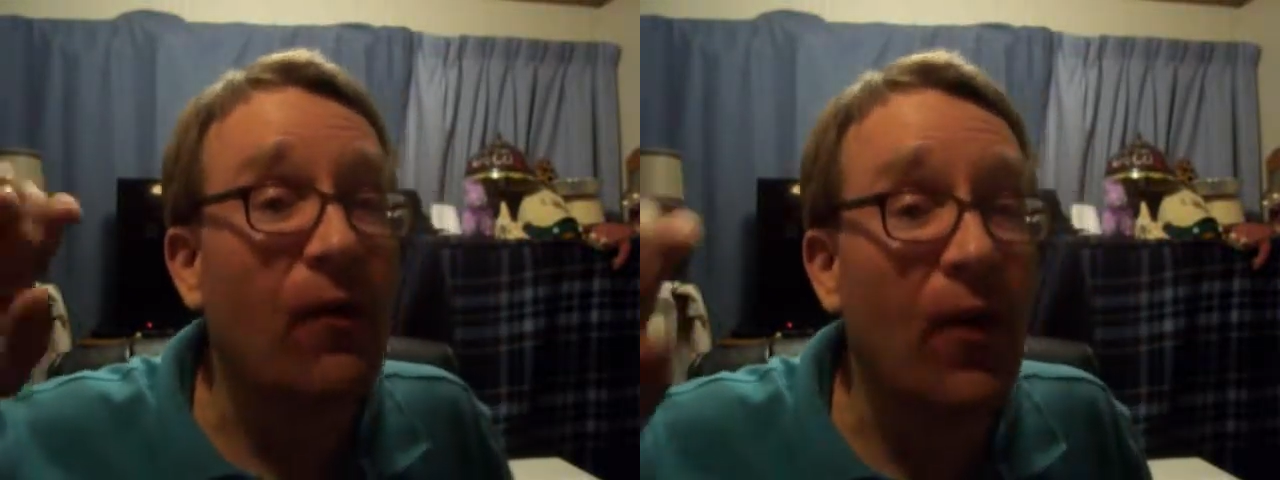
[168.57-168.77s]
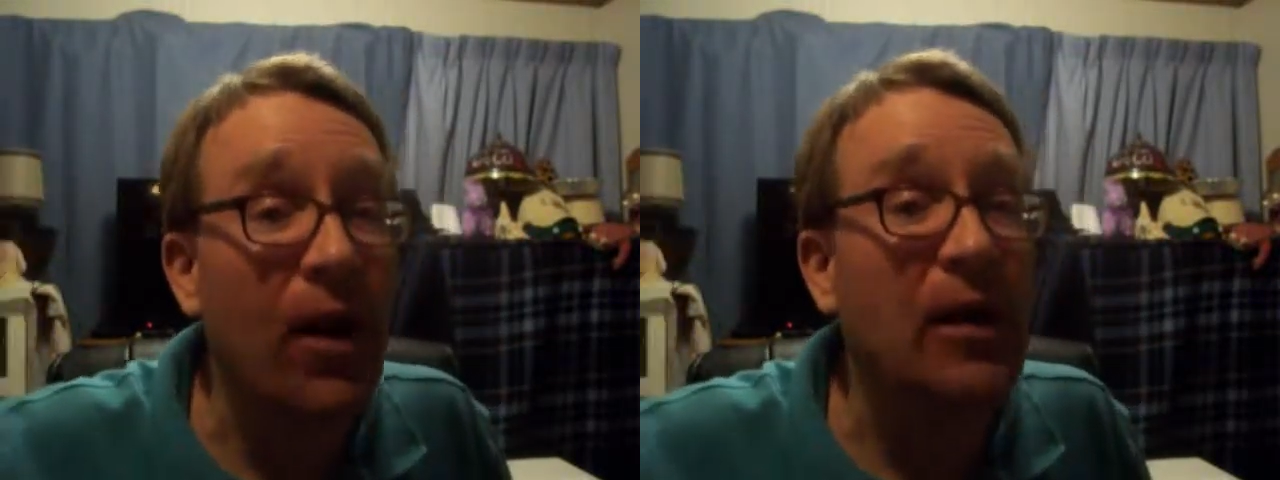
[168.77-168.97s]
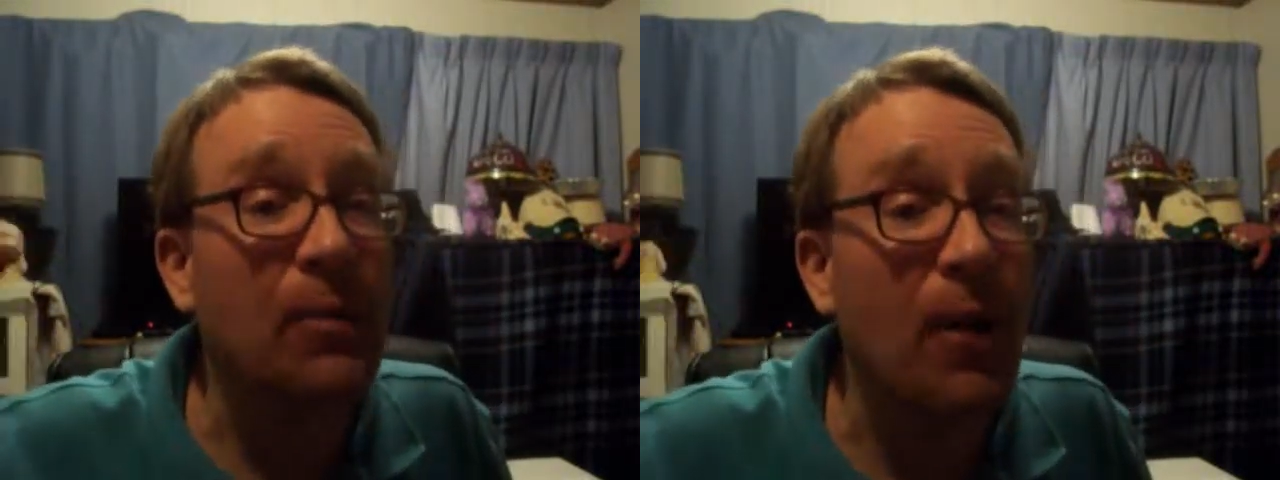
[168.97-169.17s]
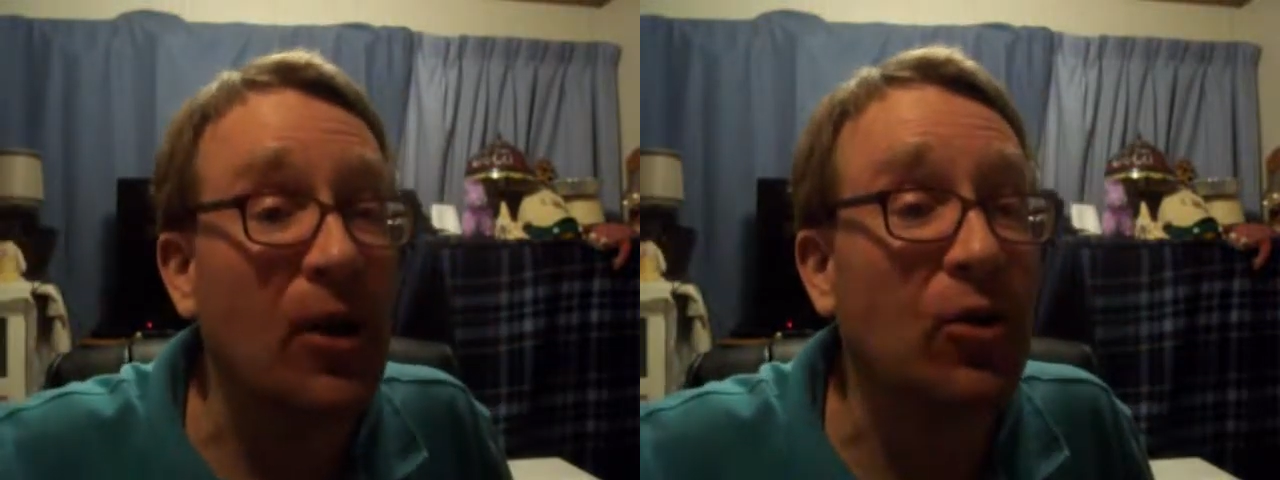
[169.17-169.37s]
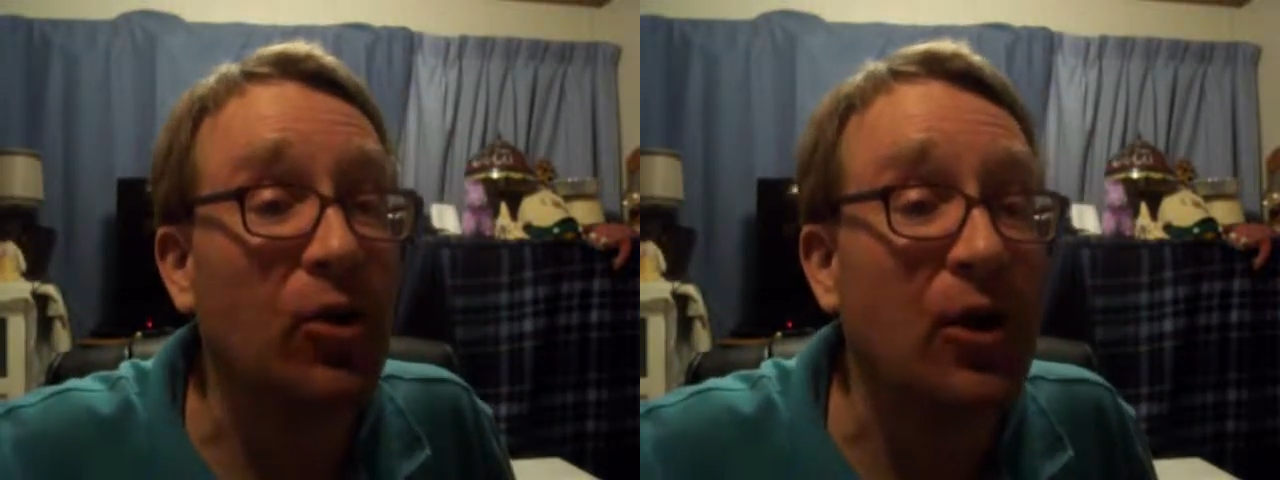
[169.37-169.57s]
a very
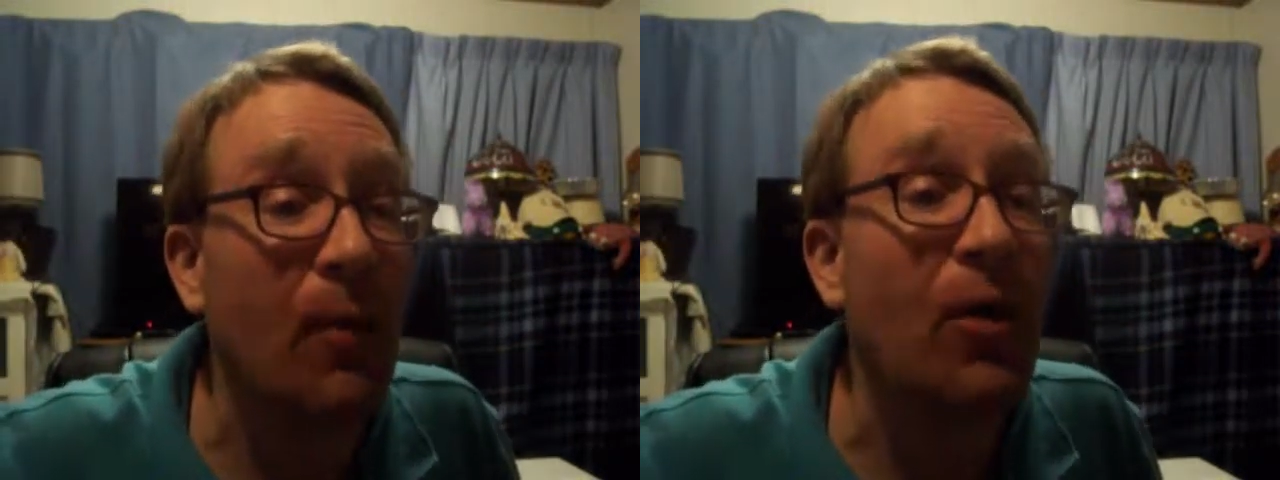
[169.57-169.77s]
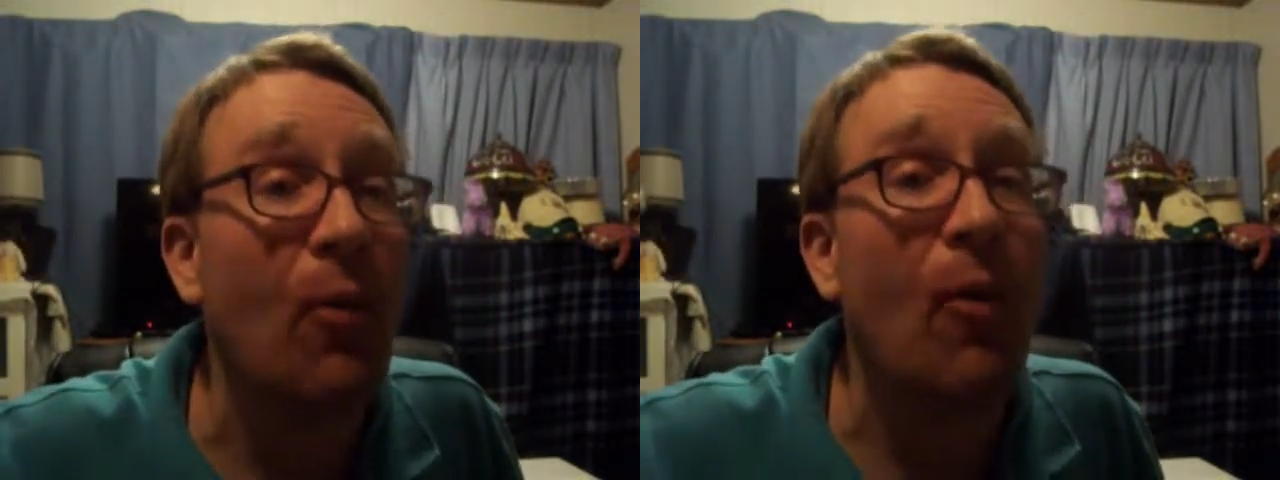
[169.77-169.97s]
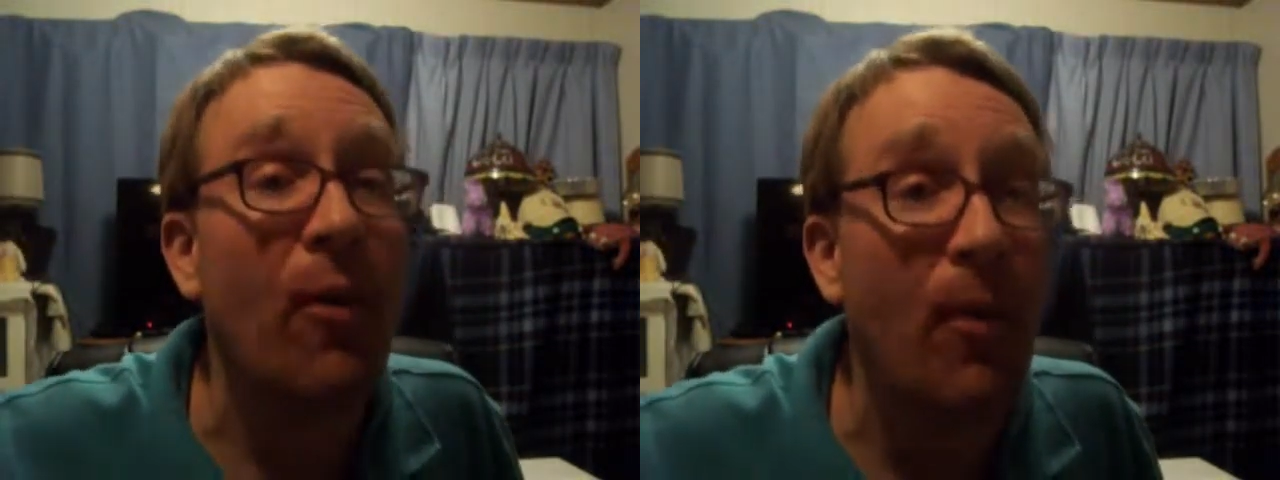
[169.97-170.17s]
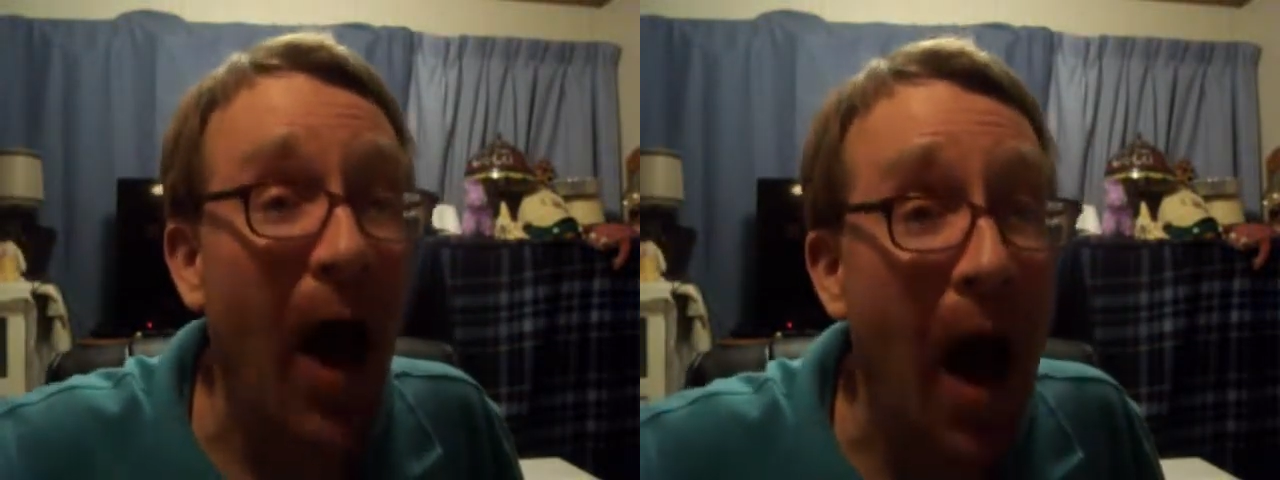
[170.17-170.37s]
special chip that will be